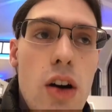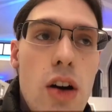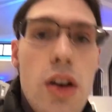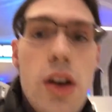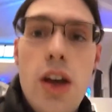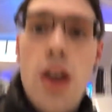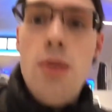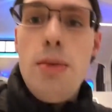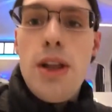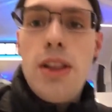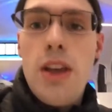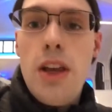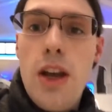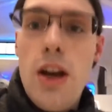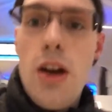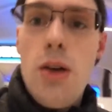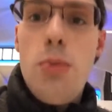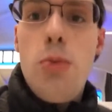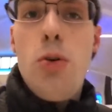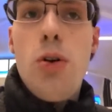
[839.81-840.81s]
Okay, I'm at the
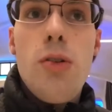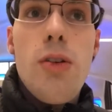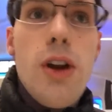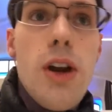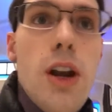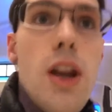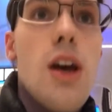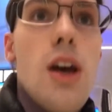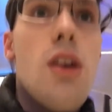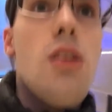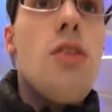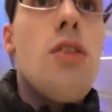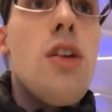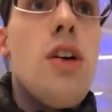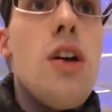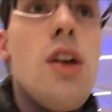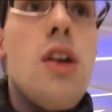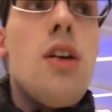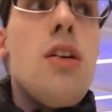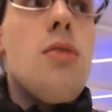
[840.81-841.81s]
airport right now.
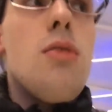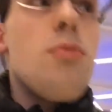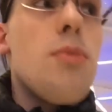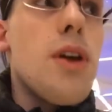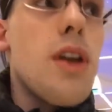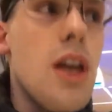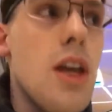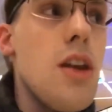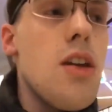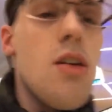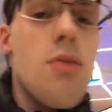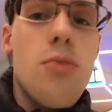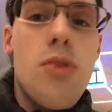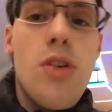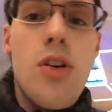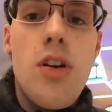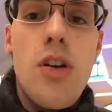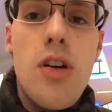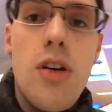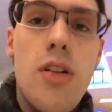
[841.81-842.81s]
My gate
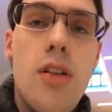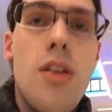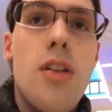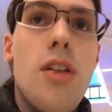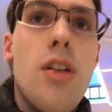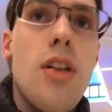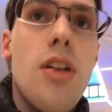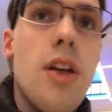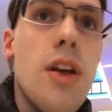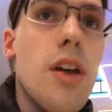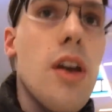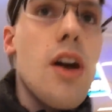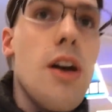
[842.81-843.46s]
number, like,